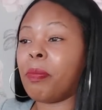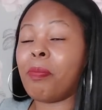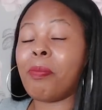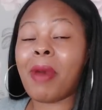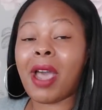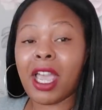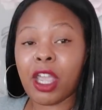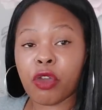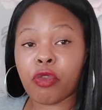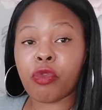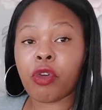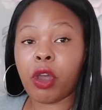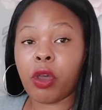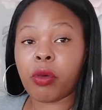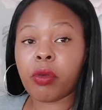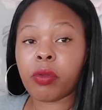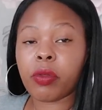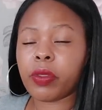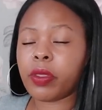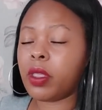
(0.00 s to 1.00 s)
my
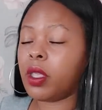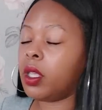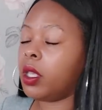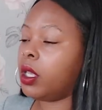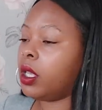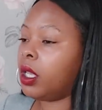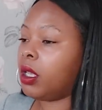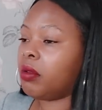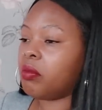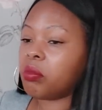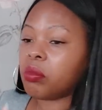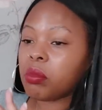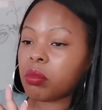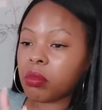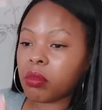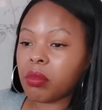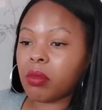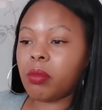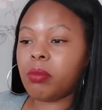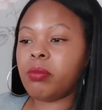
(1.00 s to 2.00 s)
growth.
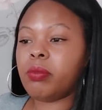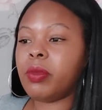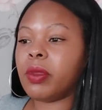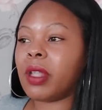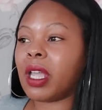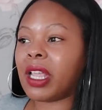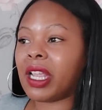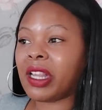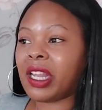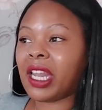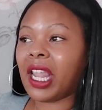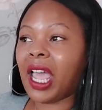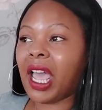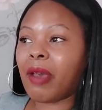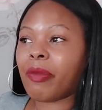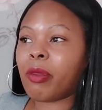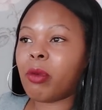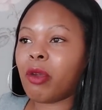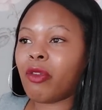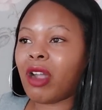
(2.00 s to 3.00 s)
I didn't
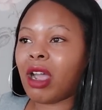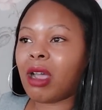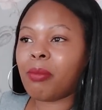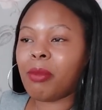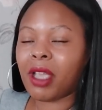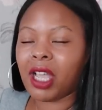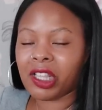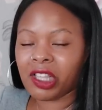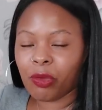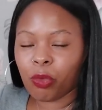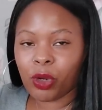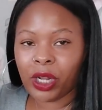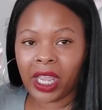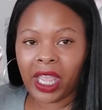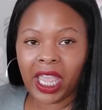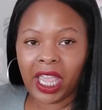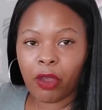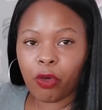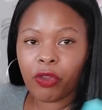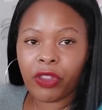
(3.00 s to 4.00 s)
have them around me because I didn't want to
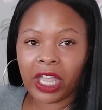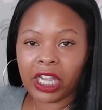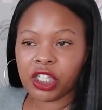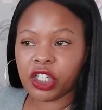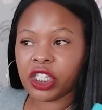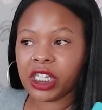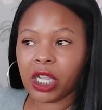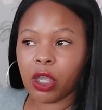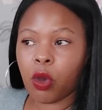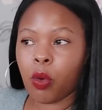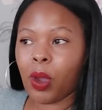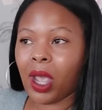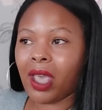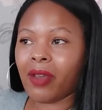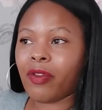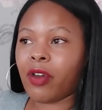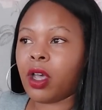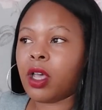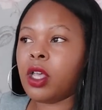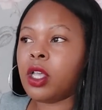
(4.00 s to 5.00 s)
hear all that shit or
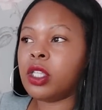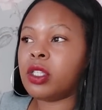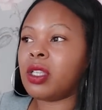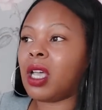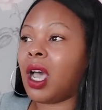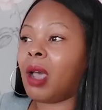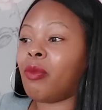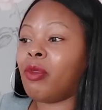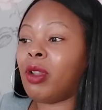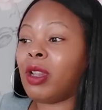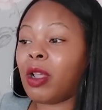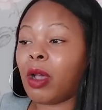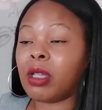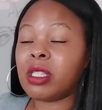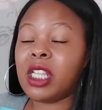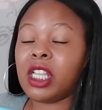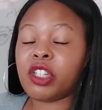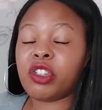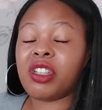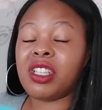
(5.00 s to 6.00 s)
whatever. So I
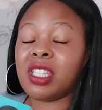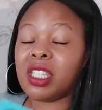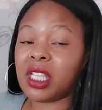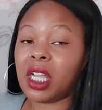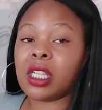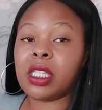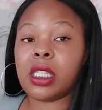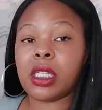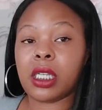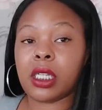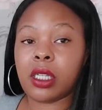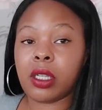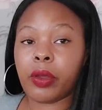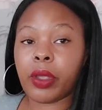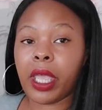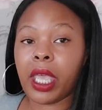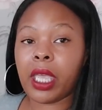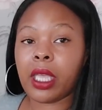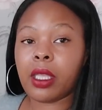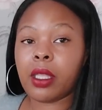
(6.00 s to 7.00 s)
was literally studying,
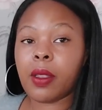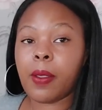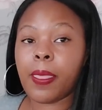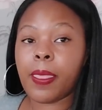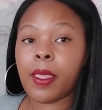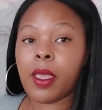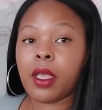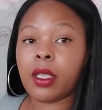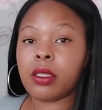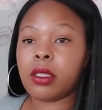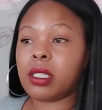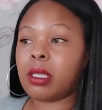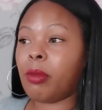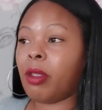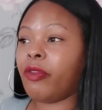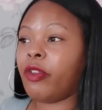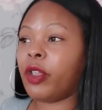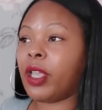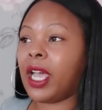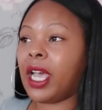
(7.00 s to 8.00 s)
okay? So some
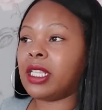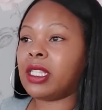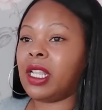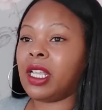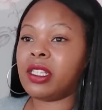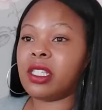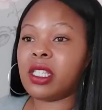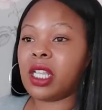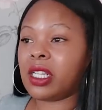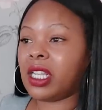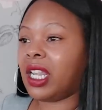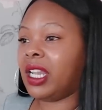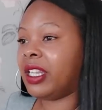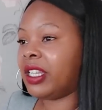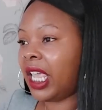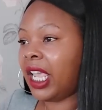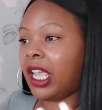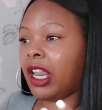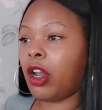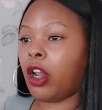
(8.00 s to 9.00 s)
of you guys like studying,
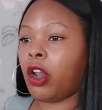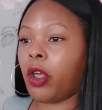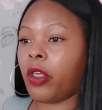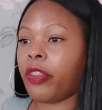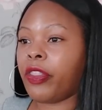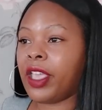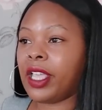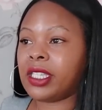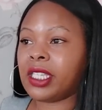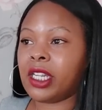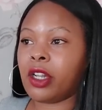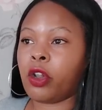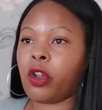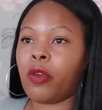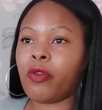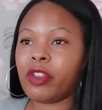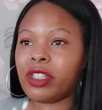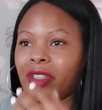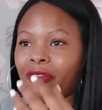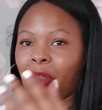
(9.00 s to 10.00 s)
taking a lot of things in, and
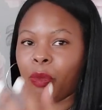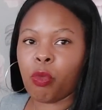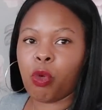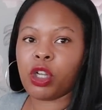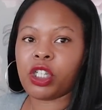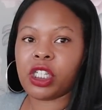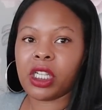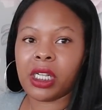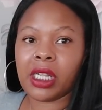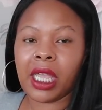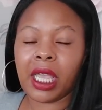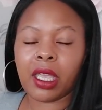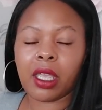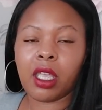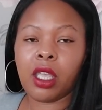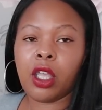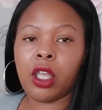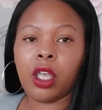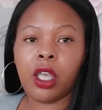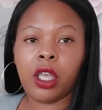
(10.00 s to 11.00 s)
obviously if I'm watching like